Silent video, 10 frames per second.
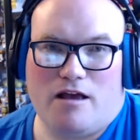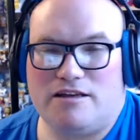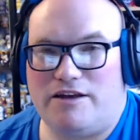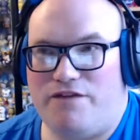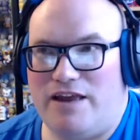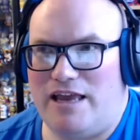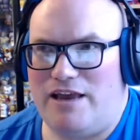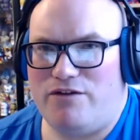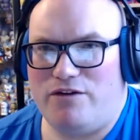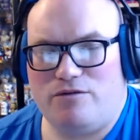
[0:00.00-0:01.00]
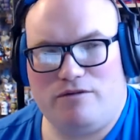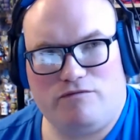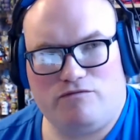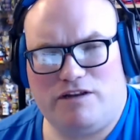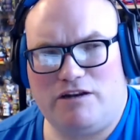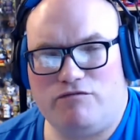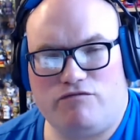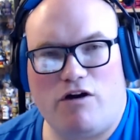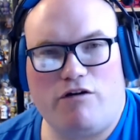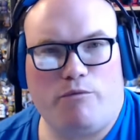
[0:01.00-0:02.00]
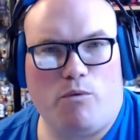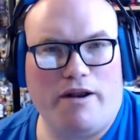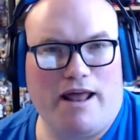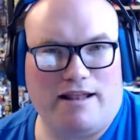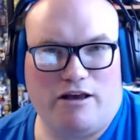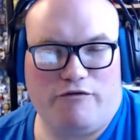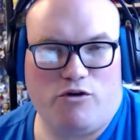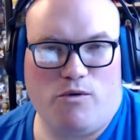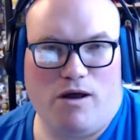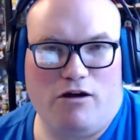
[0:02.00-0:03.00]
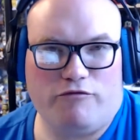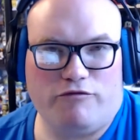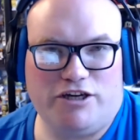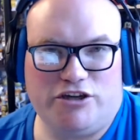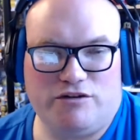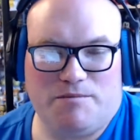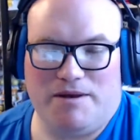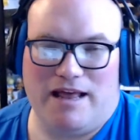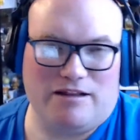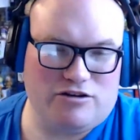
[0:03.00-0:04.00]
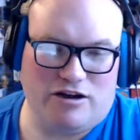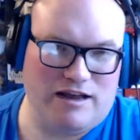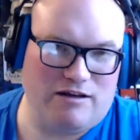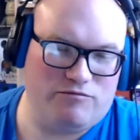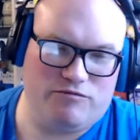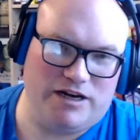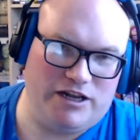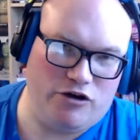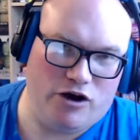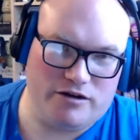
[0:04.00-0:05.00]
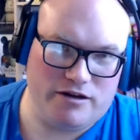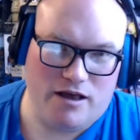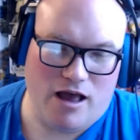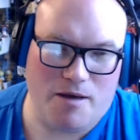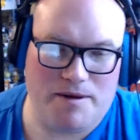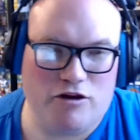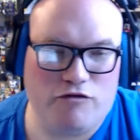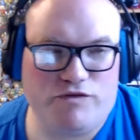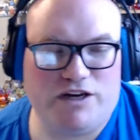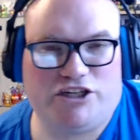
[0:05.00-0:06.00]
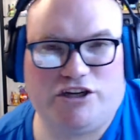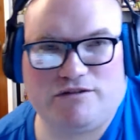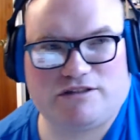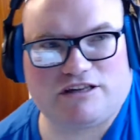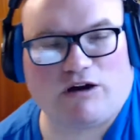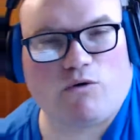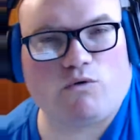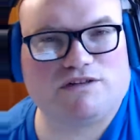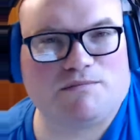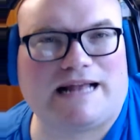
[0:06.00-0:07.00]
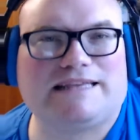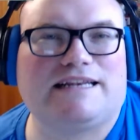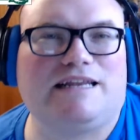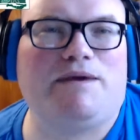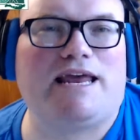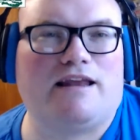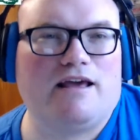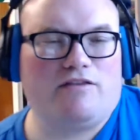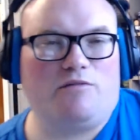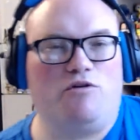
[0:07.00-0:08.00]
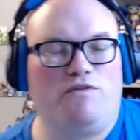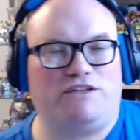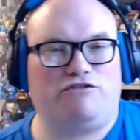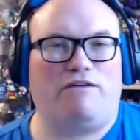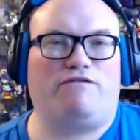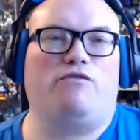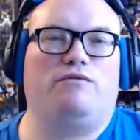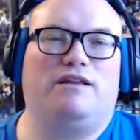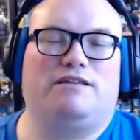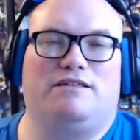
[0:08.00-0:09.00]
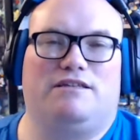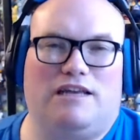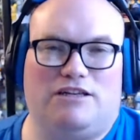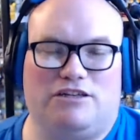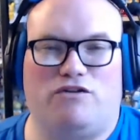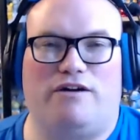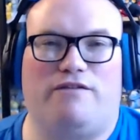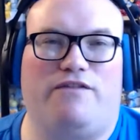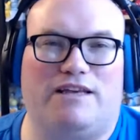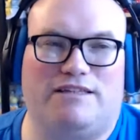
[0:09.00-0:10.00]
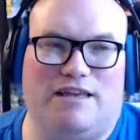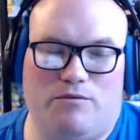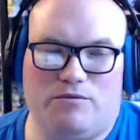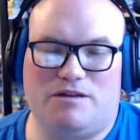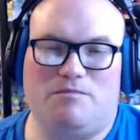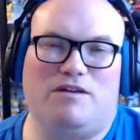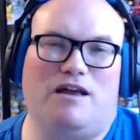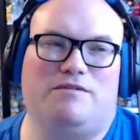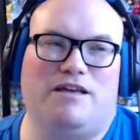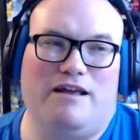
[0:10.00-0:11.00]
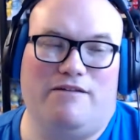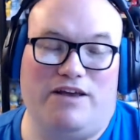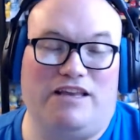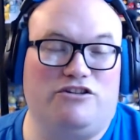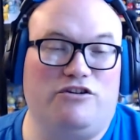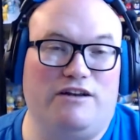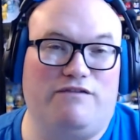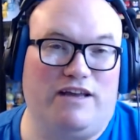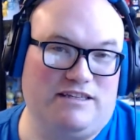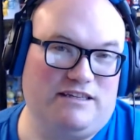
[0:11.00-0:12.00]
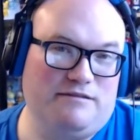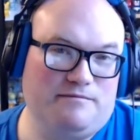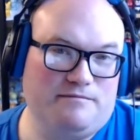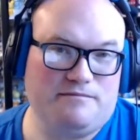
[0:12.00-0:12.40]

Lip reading: because I think even didn't Rogue One had to go through quite a lot of reshoots. I mean, that turned out really good. I mean, reshoots don't automatically mean the movie's dreadful. They're just trying to fix it. Well, sometimes things do need fixing.